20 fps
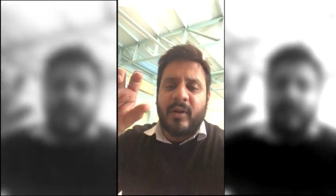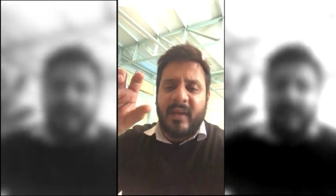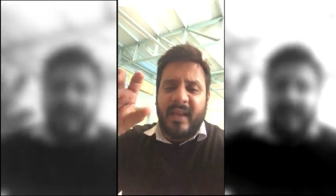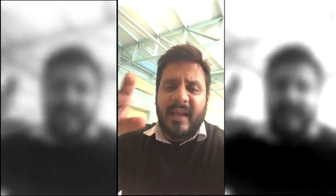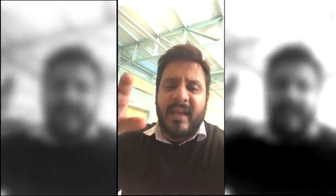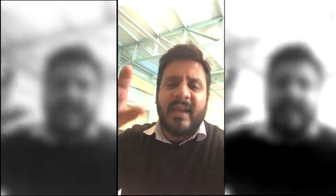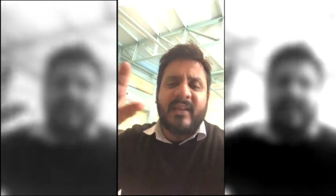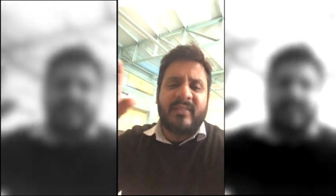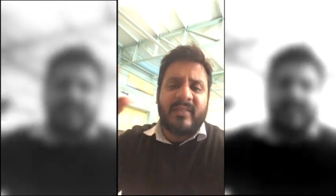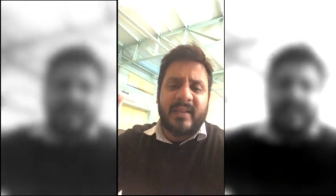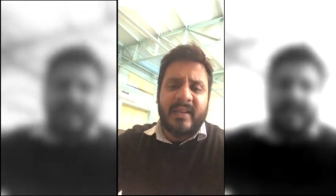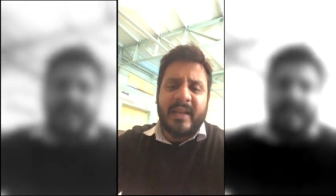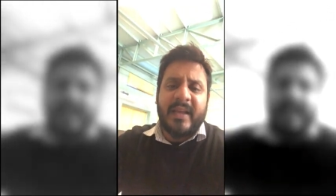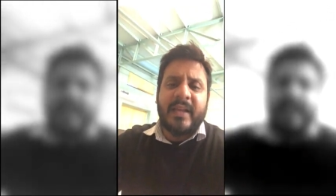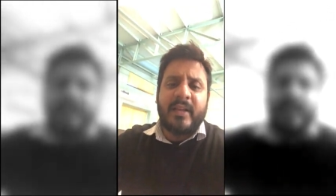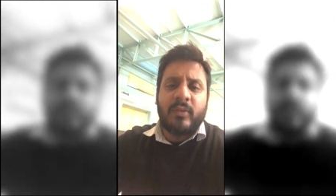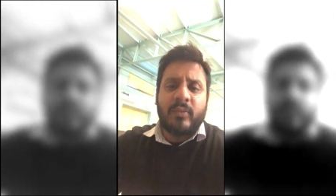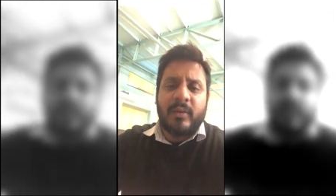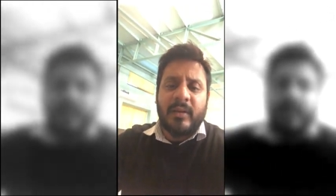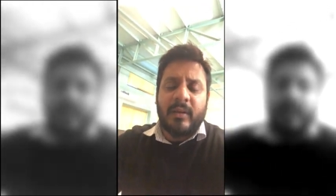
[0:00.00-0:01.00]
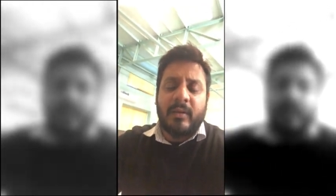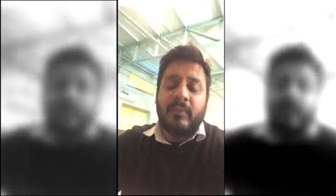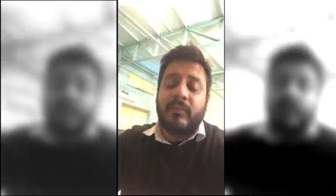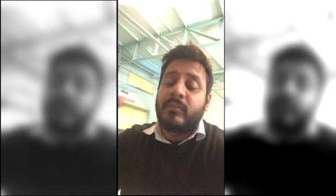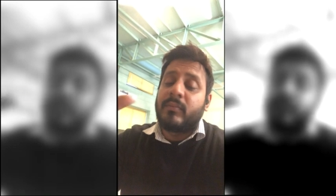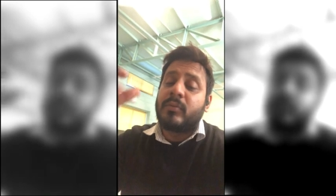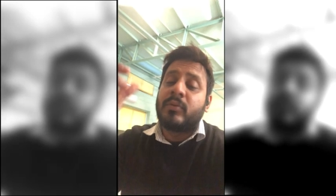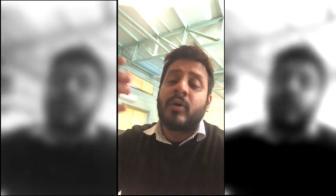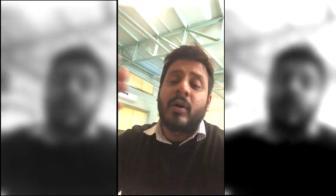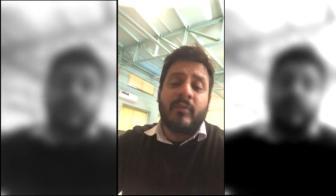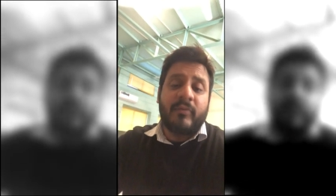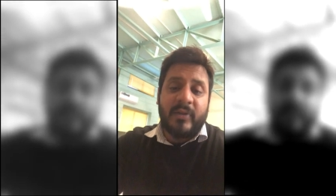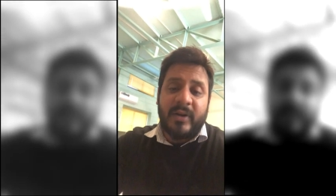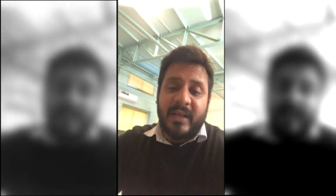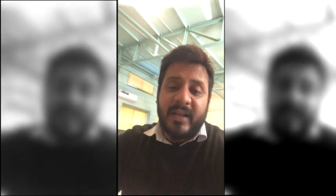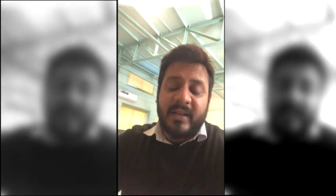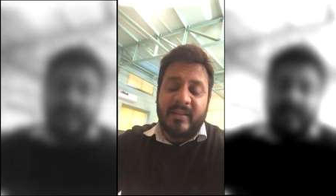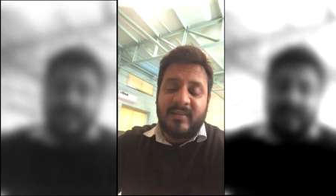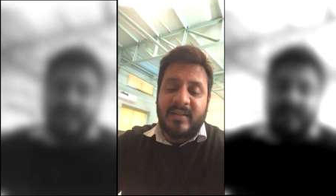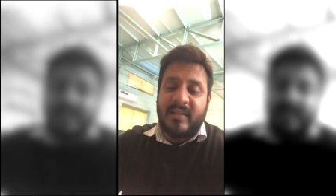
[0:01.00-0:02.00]
AS and A2, not for
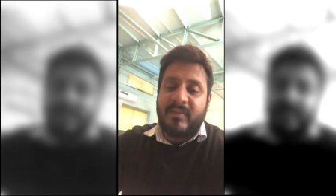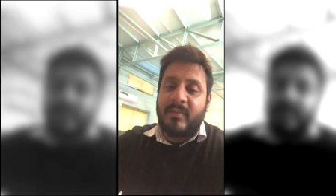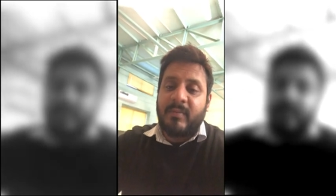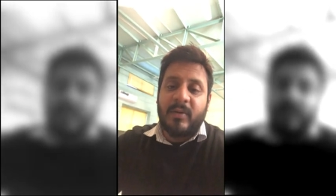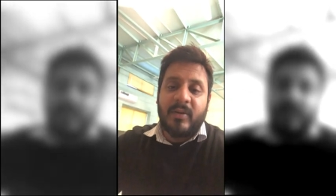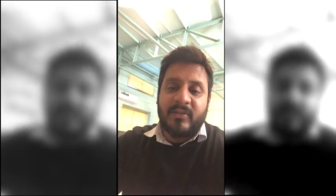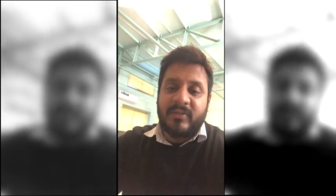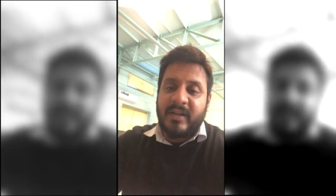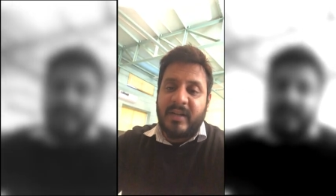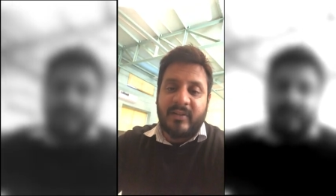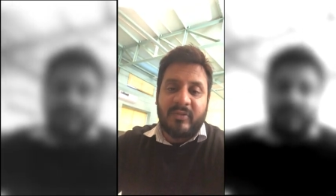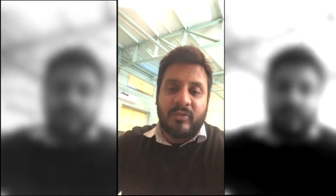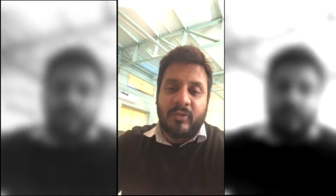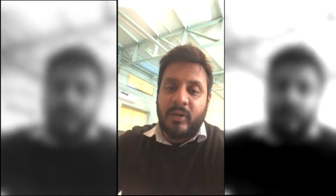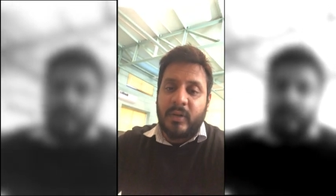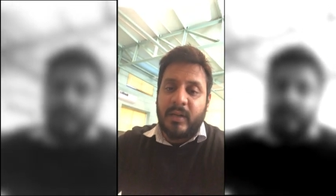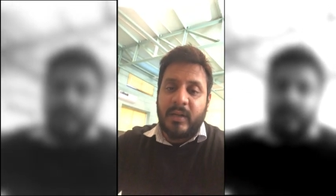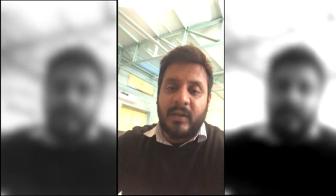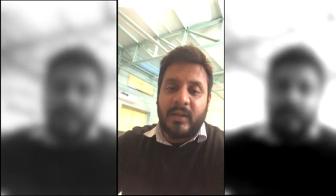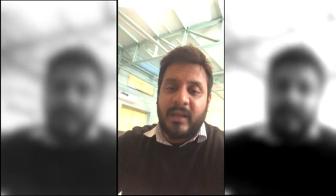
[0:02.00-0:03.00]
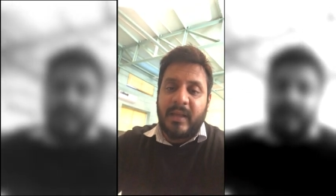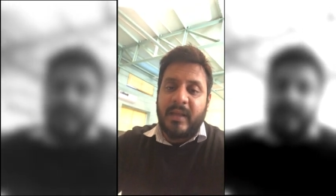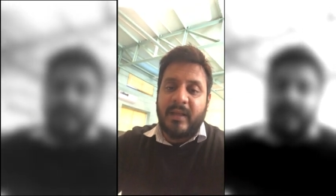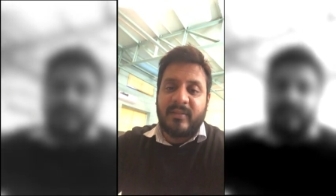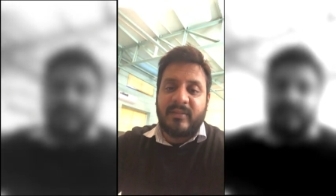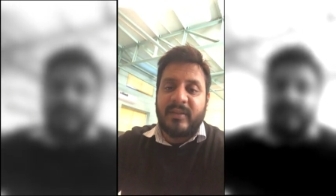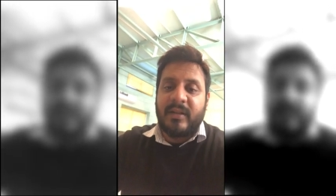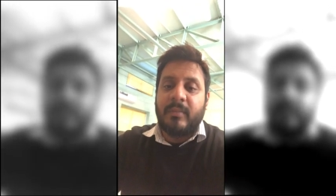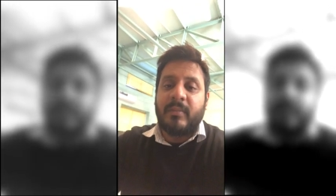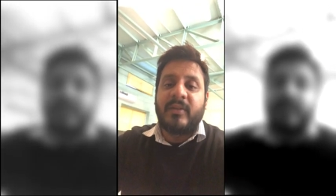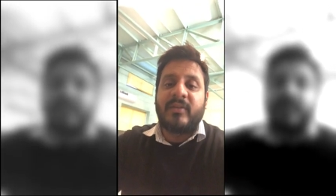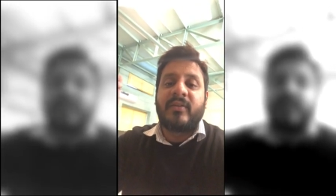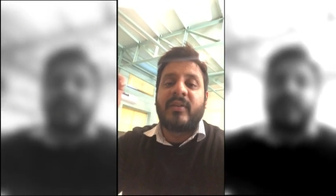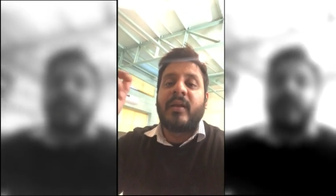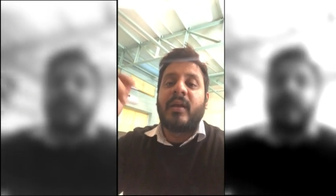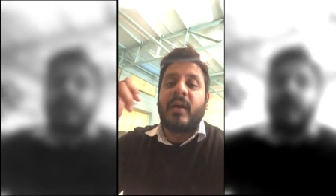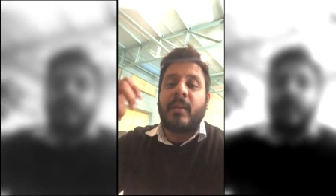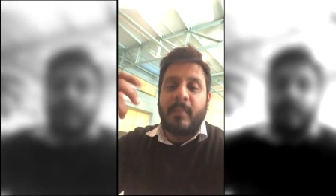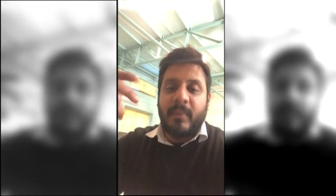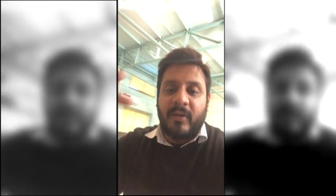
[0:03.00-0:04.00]
AS level because that's not in AS syllabus,
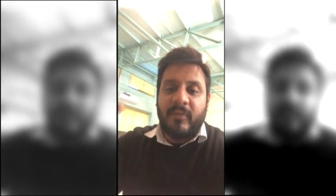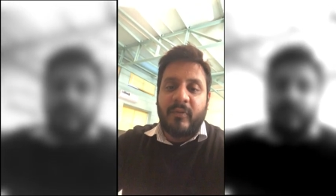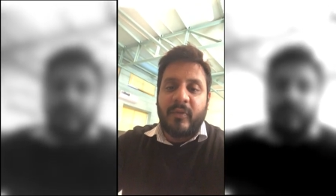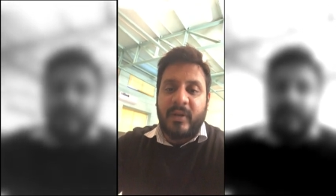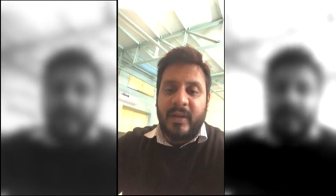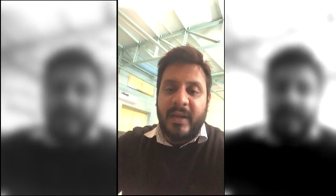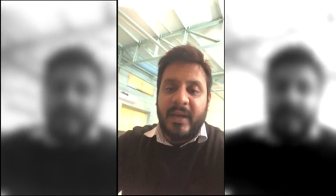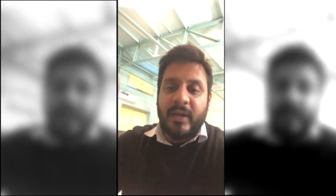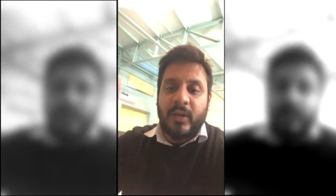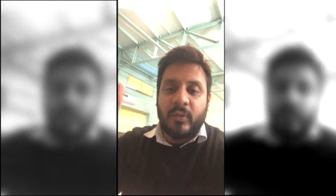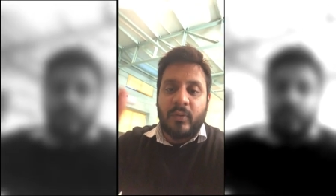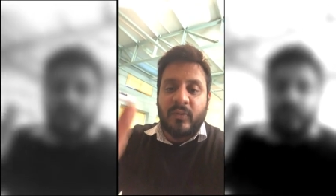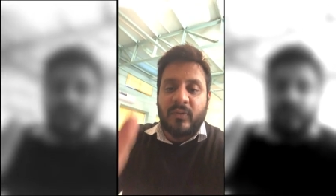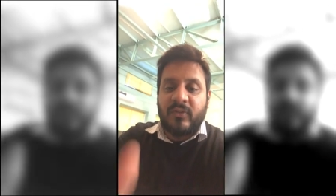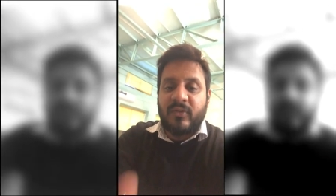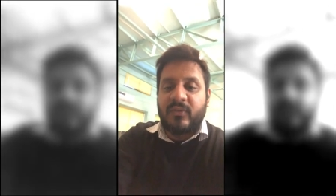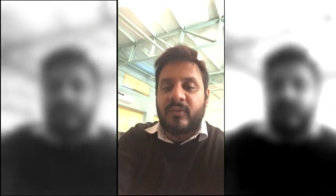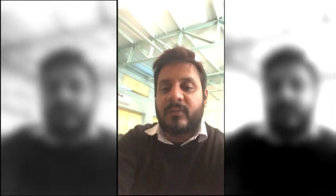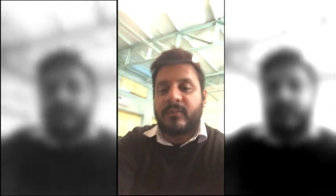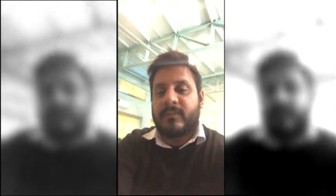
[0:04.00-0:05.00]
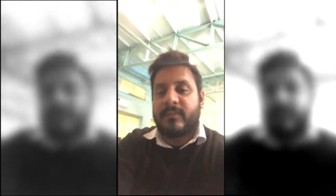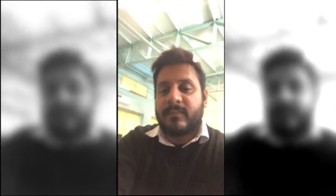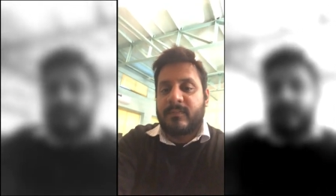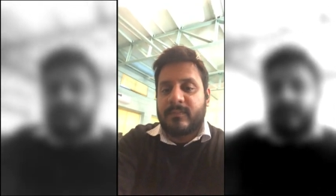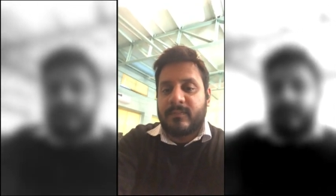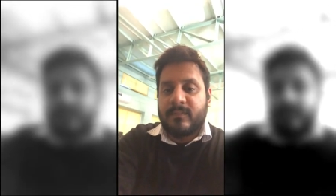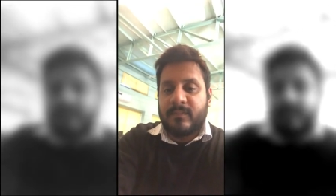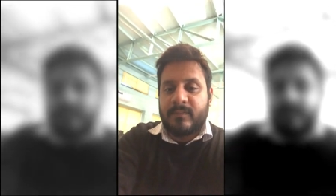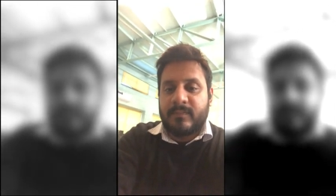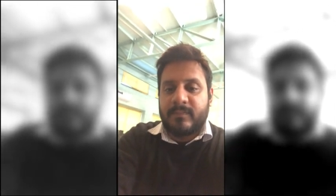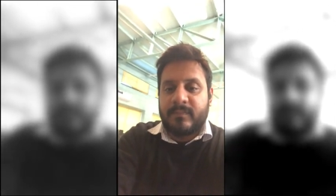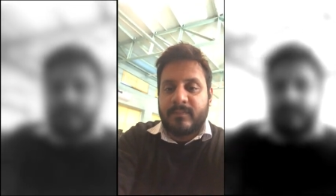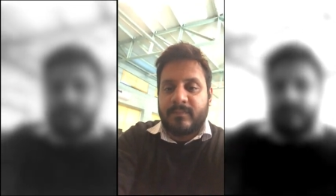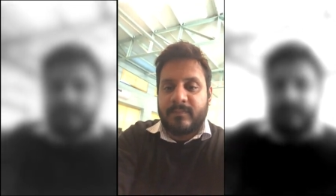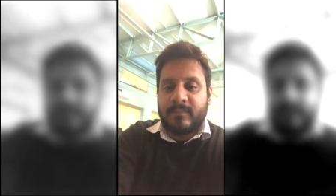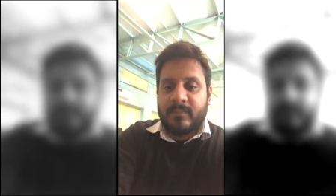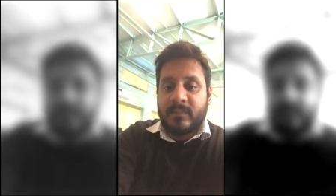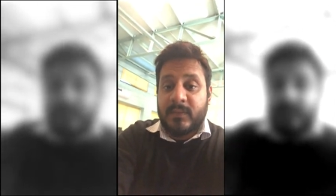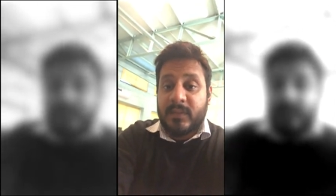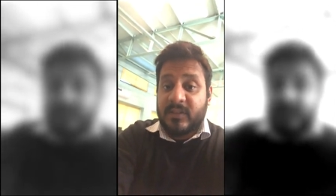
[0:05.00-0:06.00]
but for A2s.
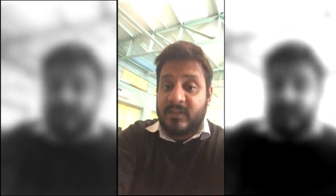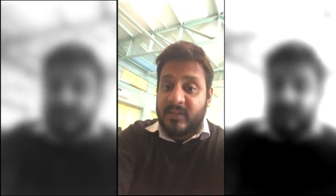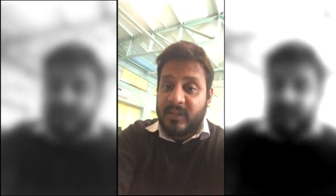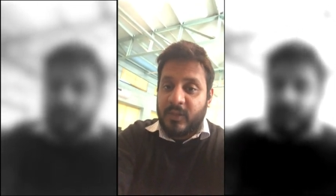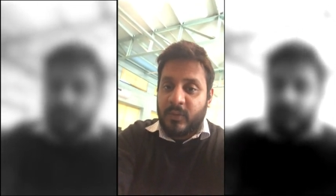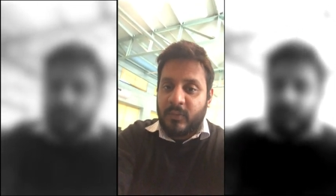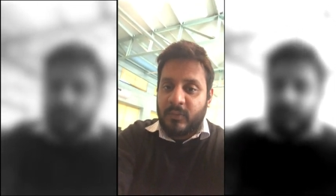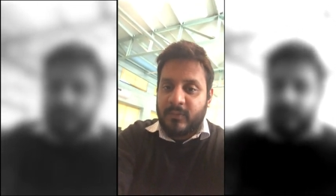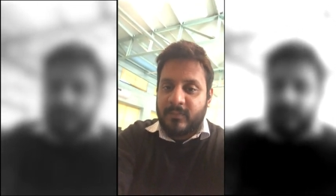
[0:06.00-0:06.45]
See you.